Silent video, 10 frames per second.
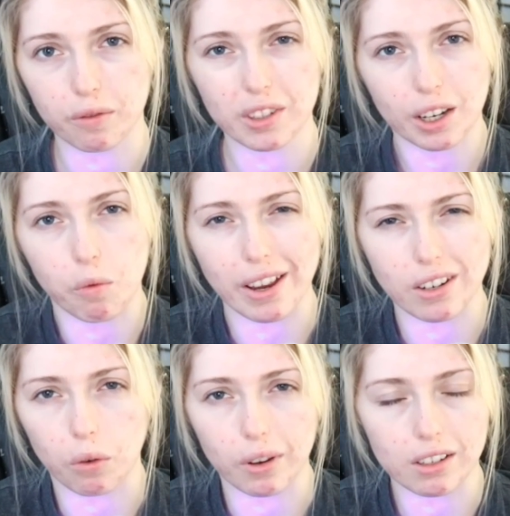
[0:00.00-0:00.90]
it's like white
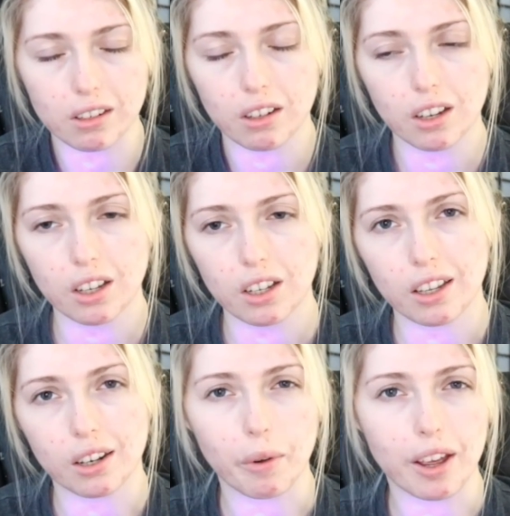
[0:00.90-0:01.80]
noise
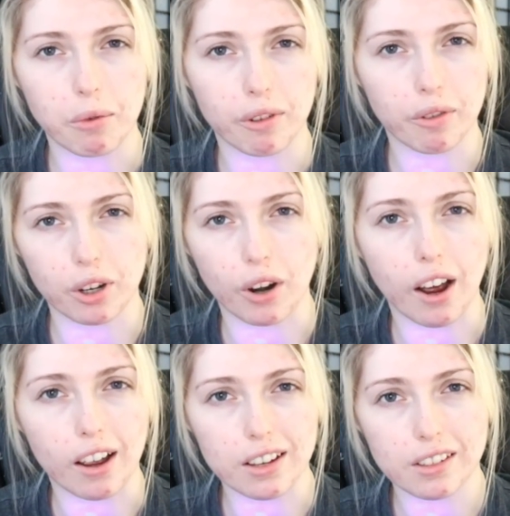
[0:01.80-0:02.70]
in a way, but for your
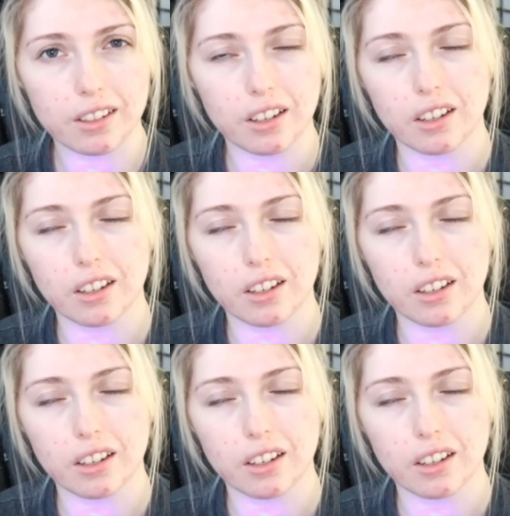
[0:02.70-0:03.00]
eyes.